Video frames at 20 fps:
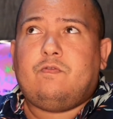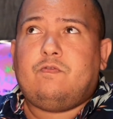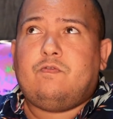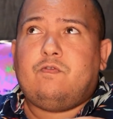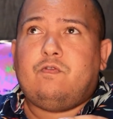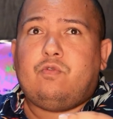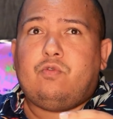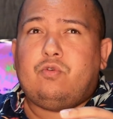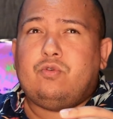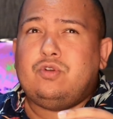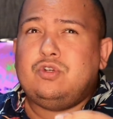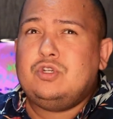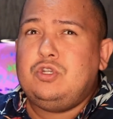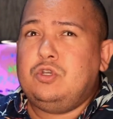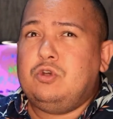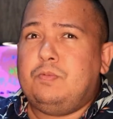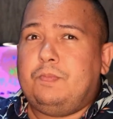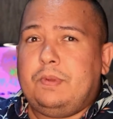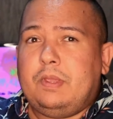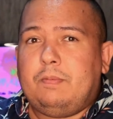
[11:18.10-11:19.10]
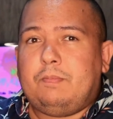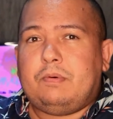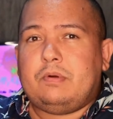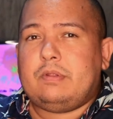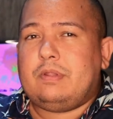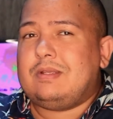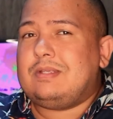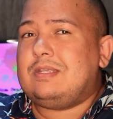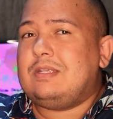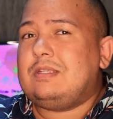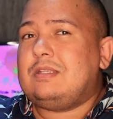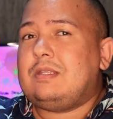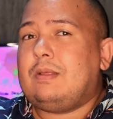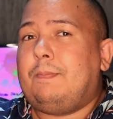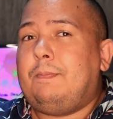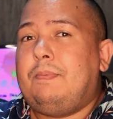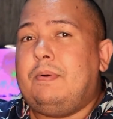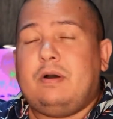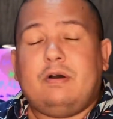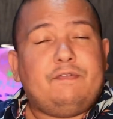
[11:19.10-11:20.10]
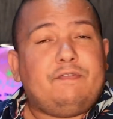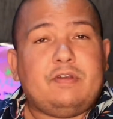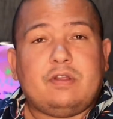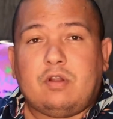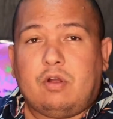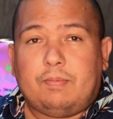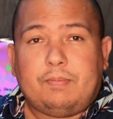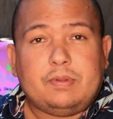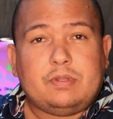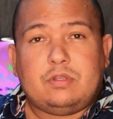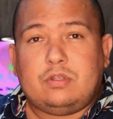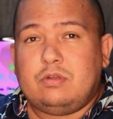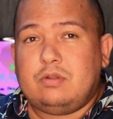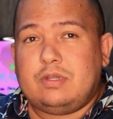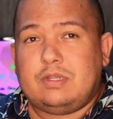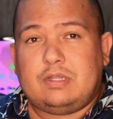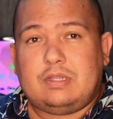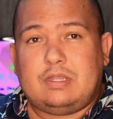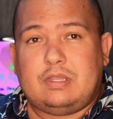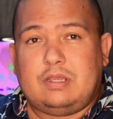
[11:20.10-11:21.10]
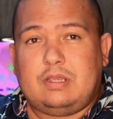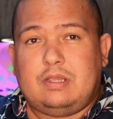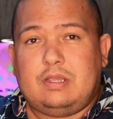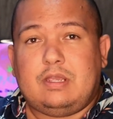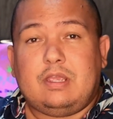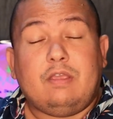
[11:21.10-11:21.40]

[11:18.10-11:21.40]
for new people, this is the perfect opportunity,